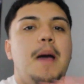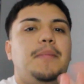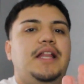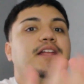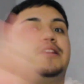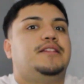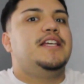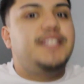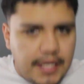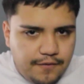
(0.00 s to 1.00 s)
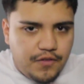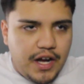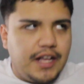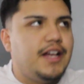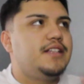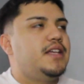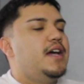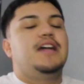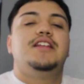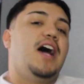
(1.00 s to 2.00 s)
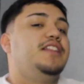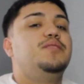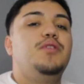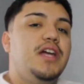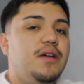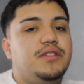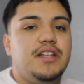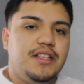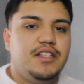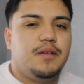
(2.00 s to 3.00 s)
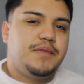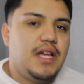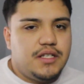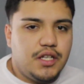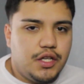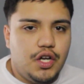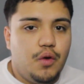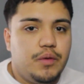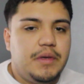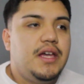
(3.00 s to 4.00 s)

but like, distant friend, because at this point, it's an obsession, you know, with me.